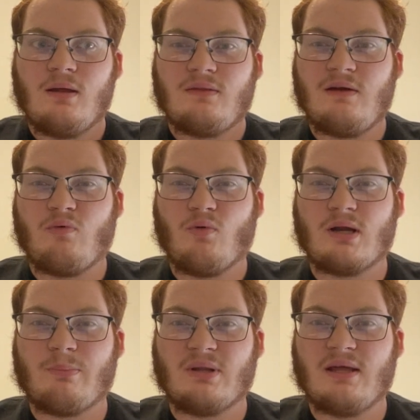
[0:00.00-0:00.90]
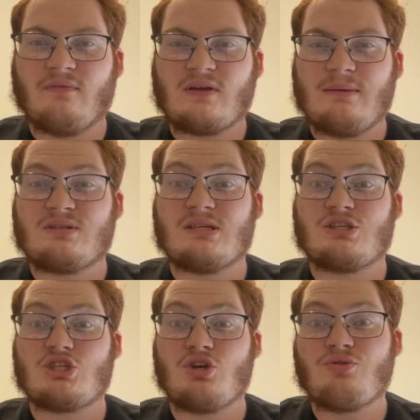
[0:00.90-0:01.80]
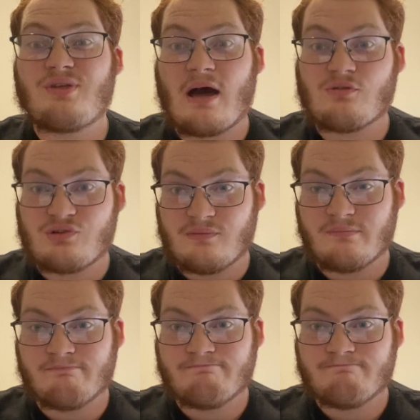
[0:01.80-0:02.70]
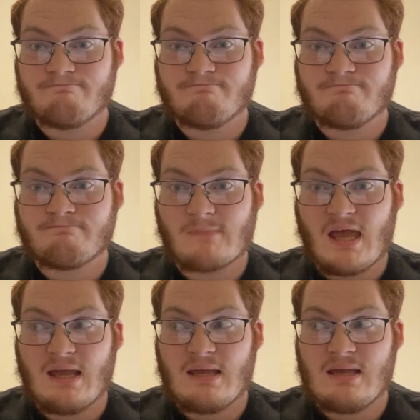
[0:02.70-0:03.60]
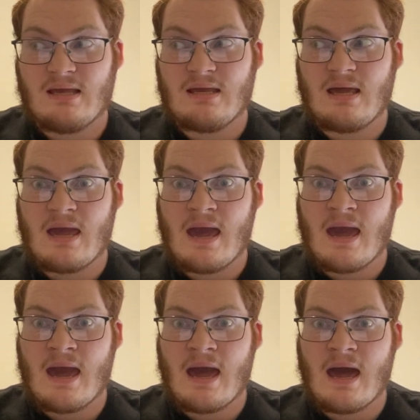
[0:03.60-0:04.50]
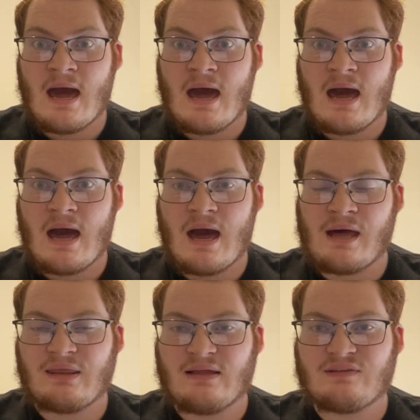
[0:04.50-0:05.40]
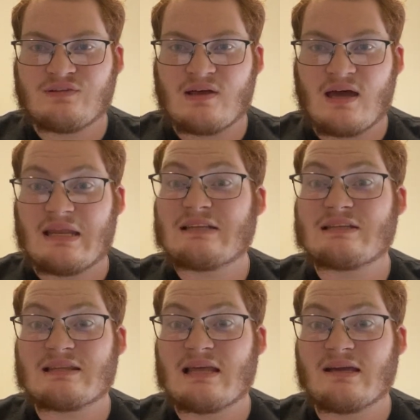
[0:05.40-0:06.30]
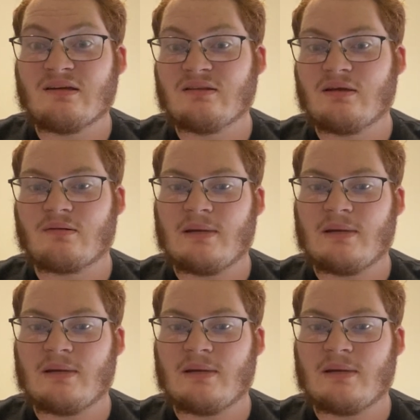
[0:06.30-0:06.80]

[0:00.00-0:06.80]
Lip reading: They haven't won a playoff game since 2000. Yeah, that's not that good there,